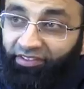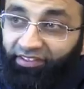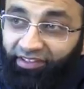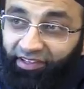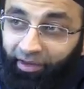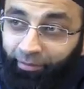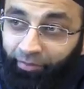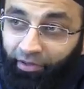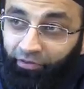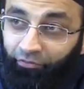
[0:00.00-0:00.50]
is
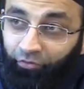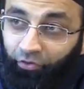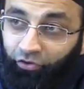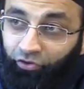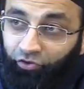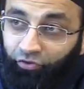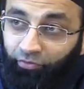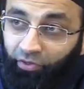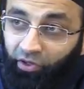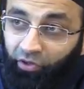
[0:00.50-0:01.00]
coming for
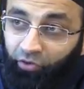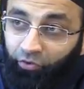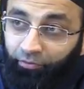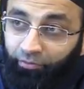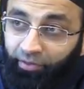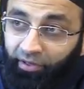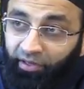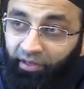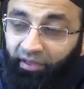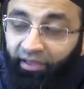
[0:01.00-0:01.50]
Jummah
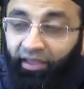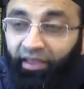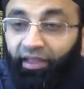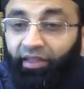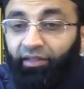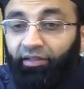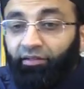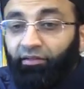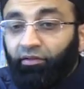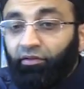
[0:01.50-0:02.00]
khutbah
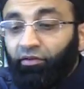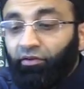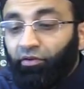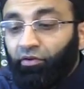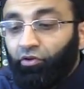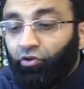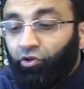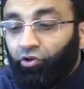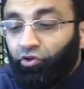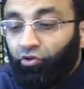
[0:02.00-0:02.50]
and
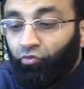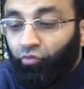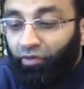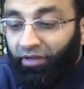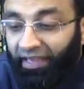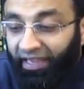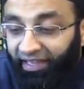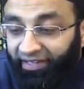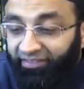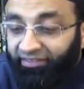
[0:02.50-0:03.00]

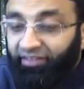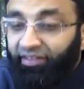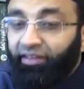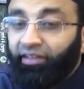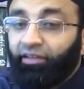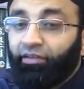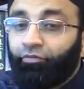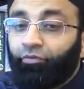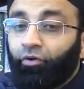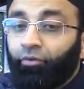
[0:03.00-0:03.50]
to
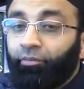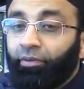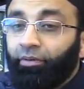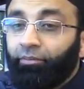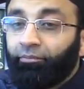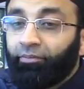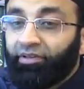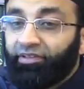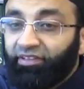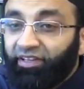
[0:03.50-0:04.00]
cancelling from a
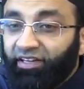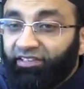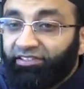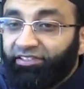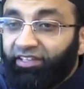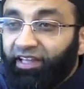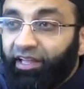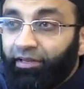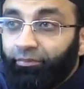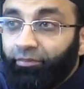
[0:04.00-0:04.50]

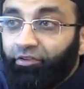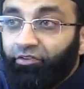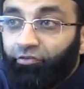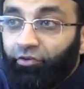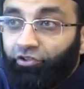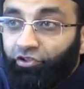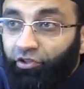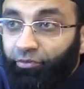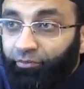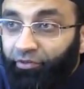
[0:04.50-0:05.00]
masajid
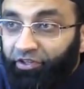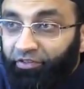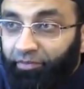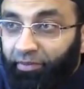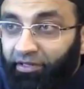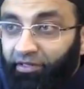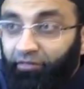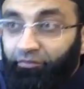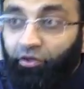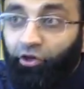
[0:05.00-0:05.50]
administration
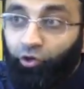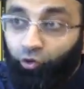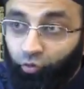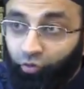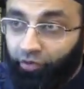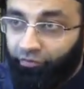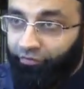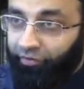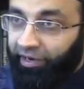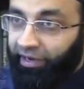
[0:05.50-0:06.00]
perspective. There are
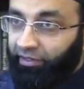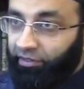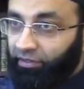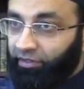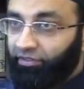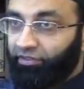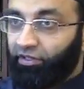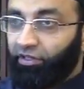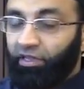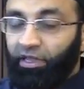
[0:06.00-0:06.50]
two different
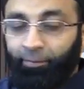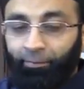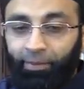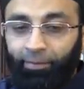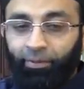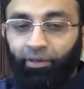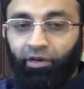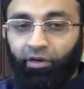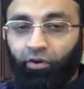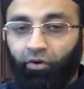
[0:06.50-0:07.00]
angles.
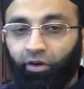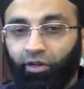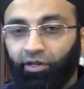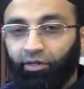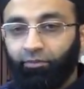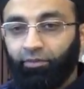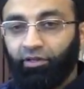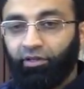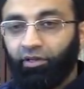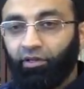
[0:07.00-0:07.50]
People are
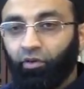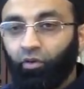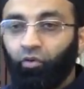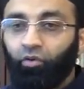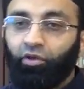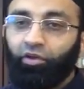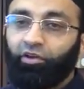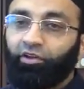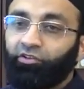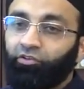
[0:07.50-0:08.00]
calling me that,
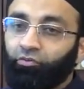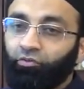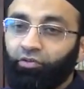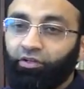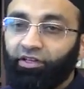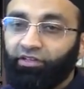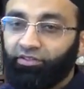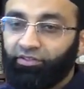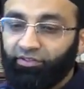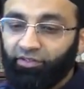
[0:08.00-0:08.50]
okay,
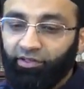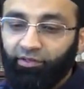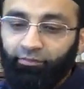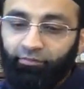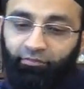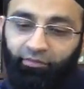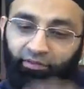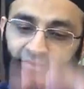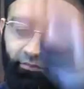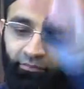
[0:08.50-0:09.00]
Rasulullah
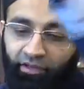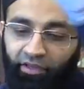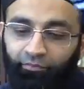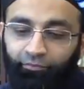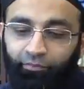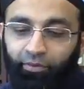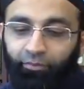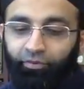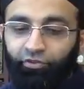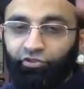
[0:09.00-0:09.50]
sallallahu alaihi wasallam
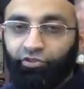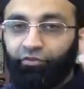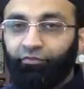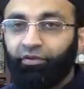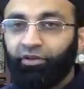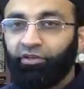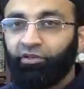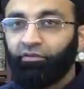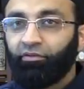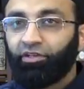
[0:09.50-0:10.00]
give permission
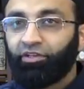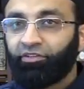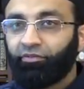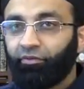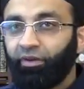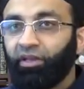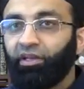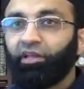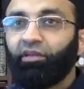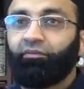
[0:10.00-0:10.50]
when it's
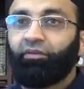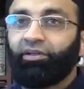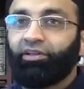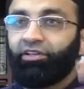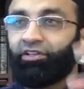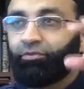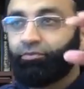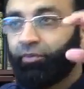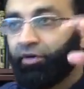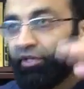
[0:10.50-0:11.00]
raining,
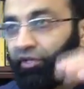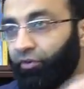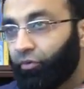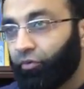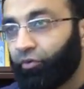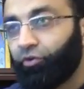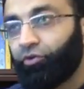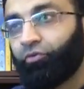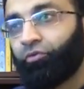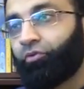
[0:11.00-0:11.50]
when it's muddy
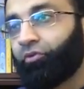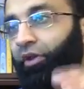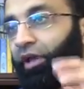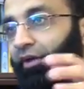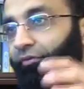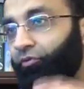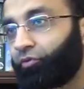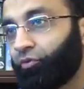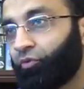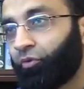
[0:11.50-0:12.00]
road, you don't
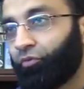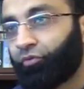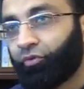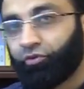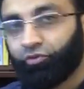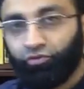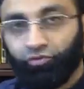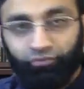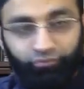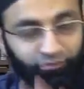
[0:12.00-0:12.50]
have to go
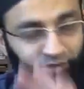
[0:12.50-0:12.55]
for